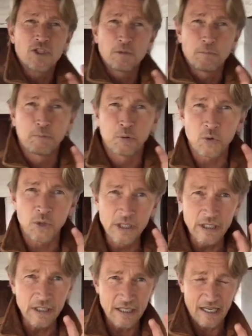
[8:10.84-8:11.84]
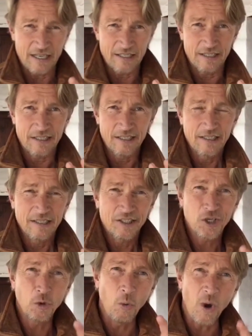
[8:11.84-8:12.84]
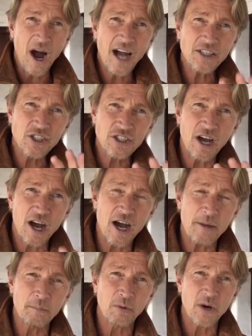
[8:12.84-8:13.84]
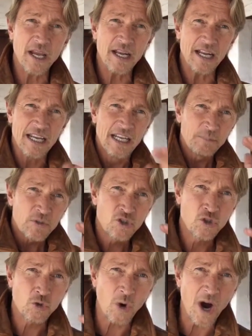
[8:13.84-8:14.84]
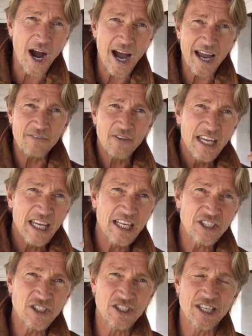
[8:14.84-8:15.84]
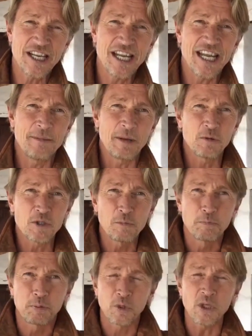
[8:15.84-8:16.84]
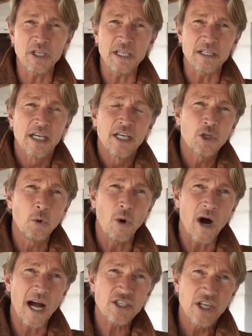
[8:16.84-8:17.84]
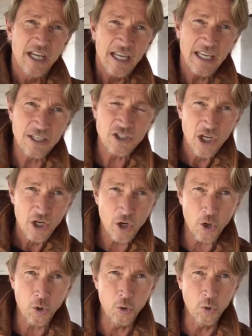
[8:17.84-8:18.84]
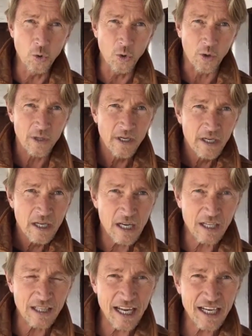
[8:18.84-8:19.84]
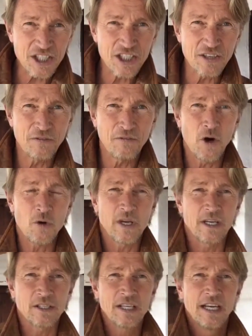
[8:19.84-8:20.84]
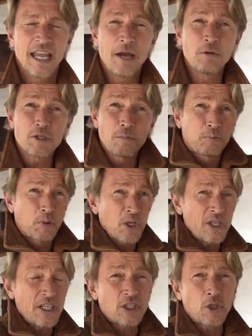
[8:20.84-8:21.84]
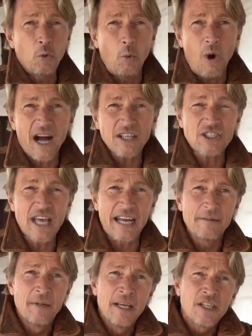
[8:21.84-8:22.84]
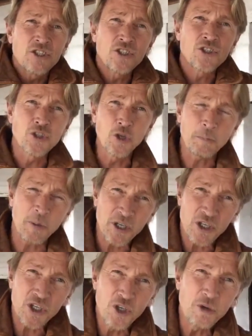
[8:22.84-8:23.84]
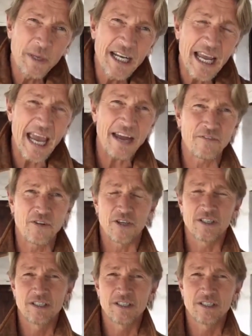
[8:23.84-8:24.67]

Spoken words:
brilliant to watch Tom Brady drive his team. It was brilliant to watch his cool, collected focus. It was brilliant to watch that superhuman effort.